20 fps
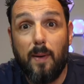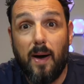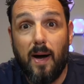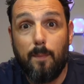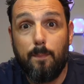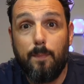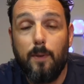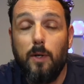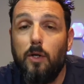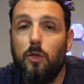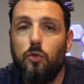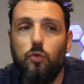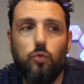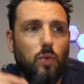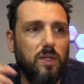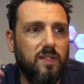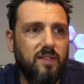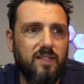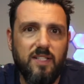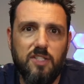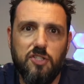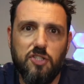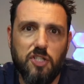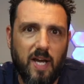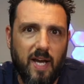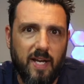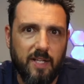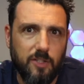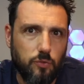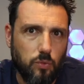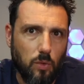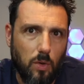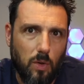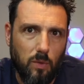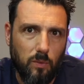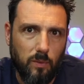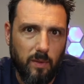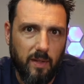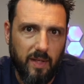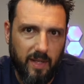up to a DJI
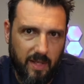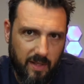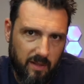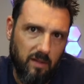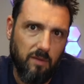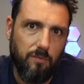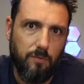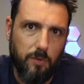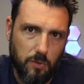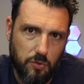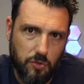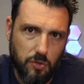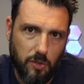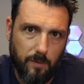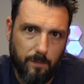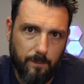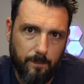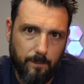drone in the future.